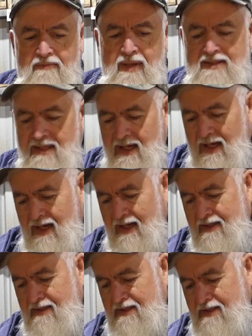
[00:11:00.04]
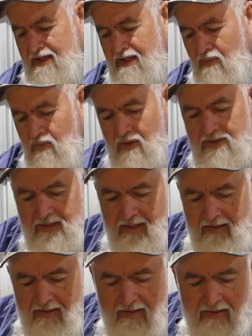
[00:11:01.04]
them has a hardened steel
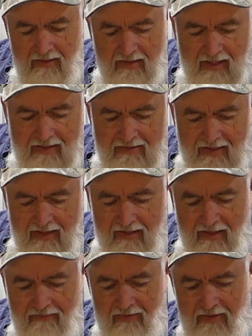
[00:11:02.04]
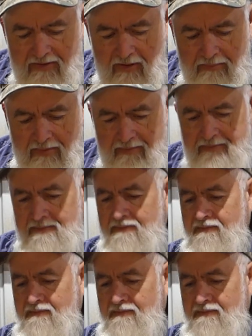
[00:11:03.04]
washer that goes down over the top.